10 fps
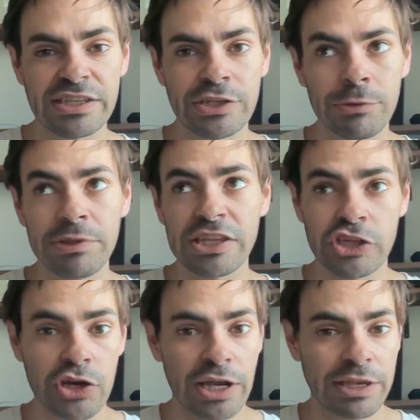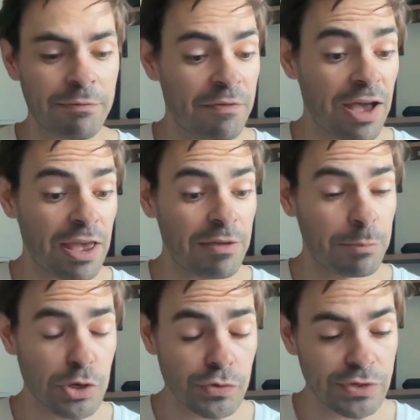to be distracted by
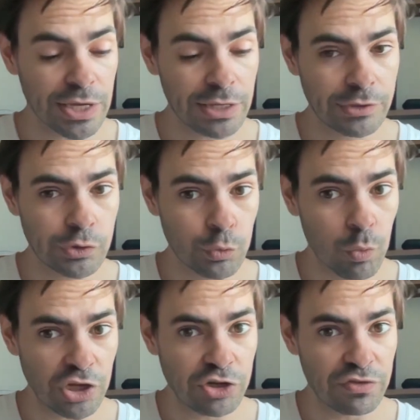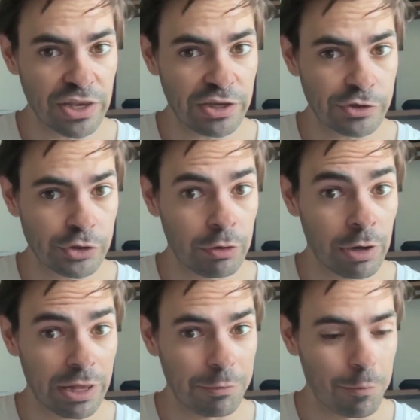music to watch your videos. You're
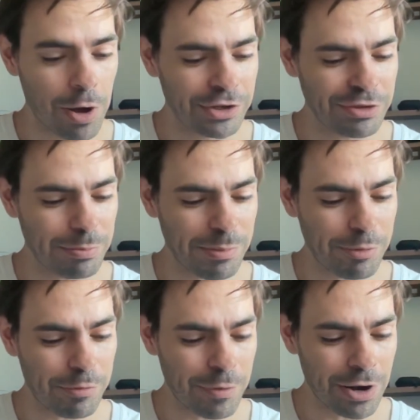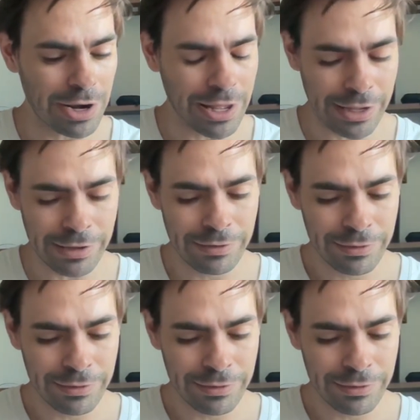gonna want the people who are like